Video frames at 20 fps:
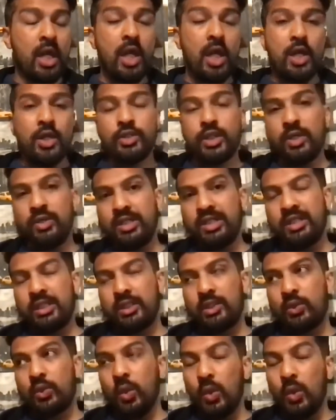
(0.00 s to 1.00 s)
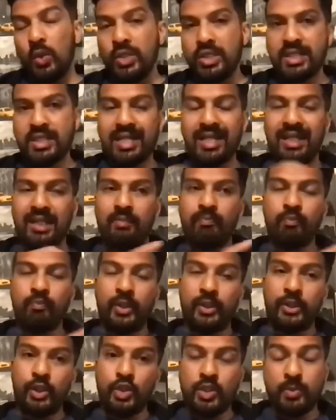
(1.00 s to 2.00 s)
Jodie, the course,
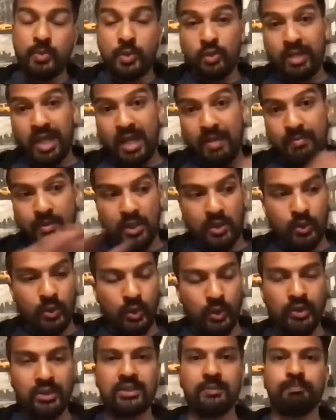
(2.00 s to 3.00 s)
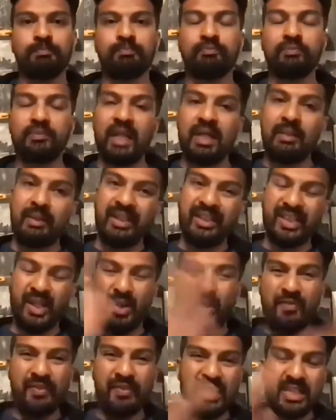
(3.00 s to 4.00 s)
when you subscribe to the course, I'm going to
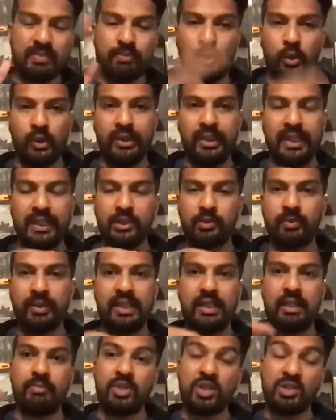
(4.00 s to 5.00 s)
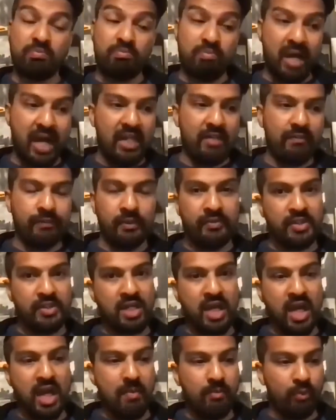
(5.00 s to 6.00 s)
go over this more next week. I'm just mindful of the
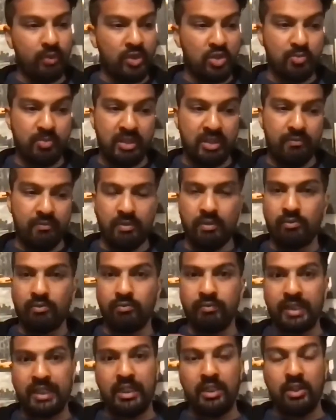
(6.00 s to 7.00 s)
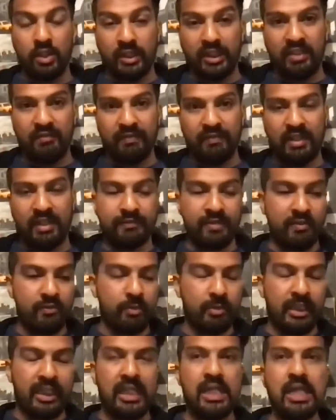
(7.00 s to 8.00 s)
time. It's been a really long evening for
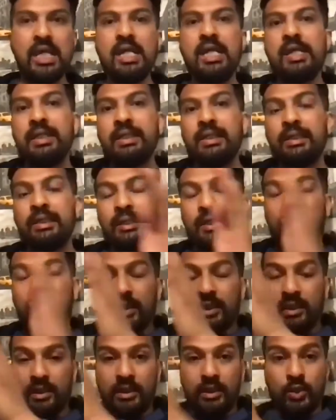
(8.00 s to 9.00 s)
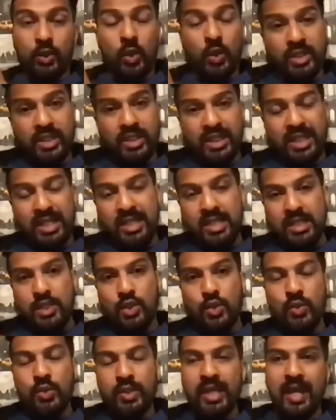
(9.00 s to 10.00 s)
everybody. The course is,
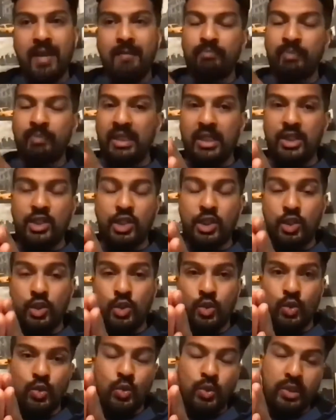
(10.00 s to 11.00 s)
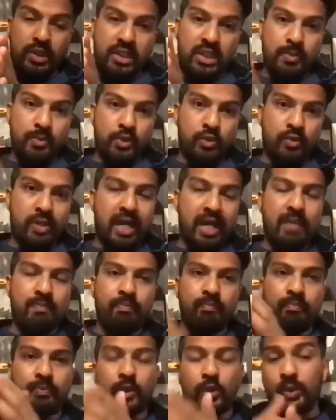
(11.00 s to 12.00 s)
you get, initially you subscribe,
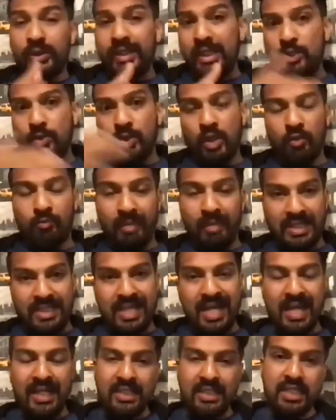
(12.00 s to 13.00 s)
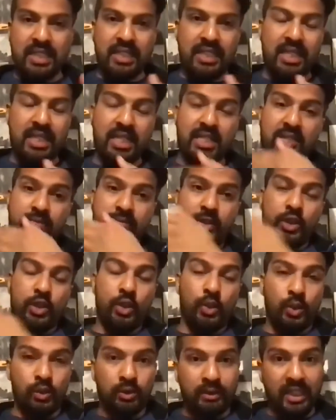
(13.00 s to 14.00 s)
you'll get 12 months access, and then there's a
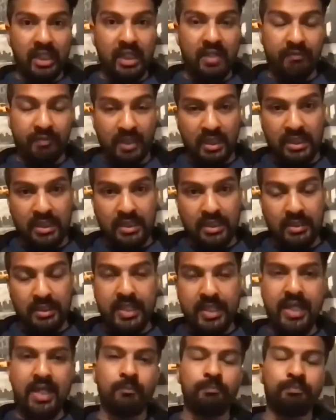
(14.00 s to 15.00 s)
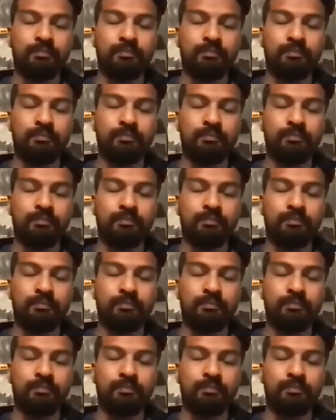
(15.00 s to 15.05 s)
renewal every year.